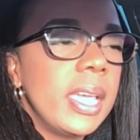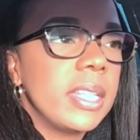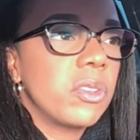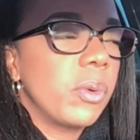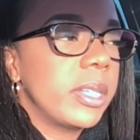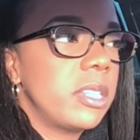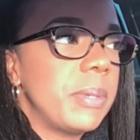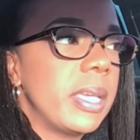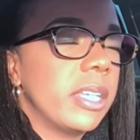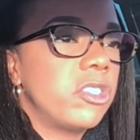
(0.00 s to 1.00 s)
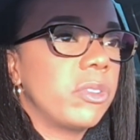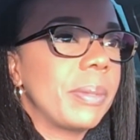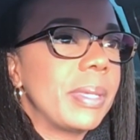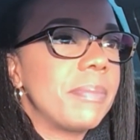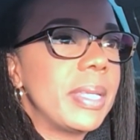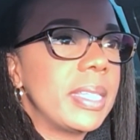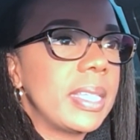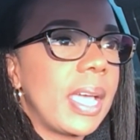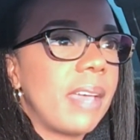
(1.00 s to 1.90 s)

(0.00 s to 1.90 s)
is going to be extremely busy.